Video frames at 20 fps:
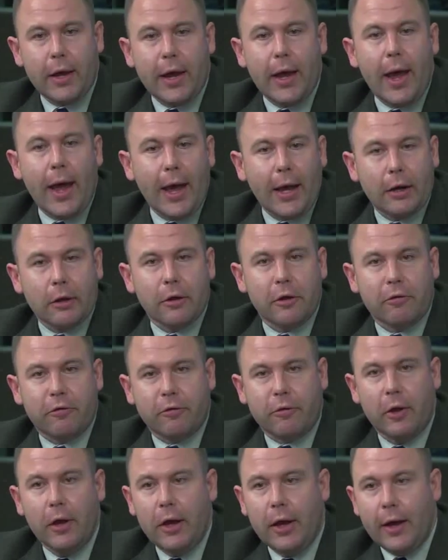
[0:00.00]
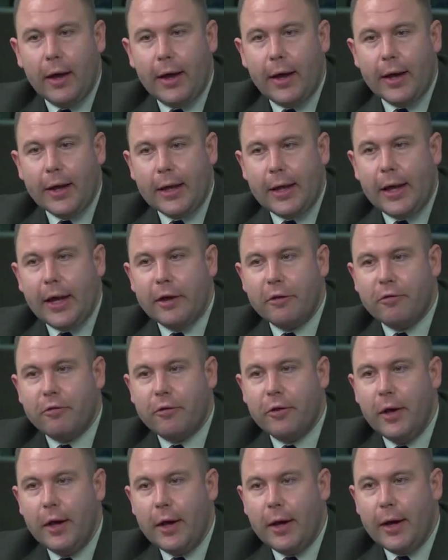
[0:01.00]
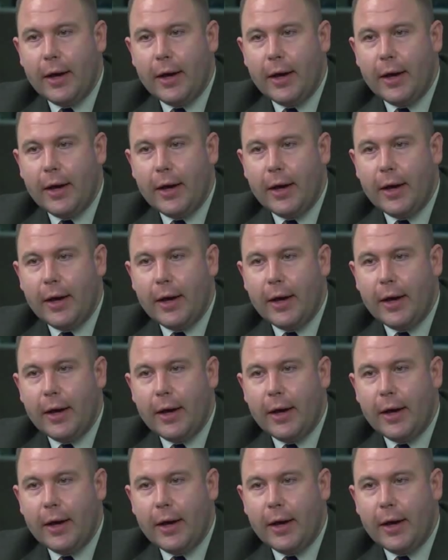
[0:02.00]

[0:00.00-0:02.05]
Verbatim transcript: analyst uh, guess.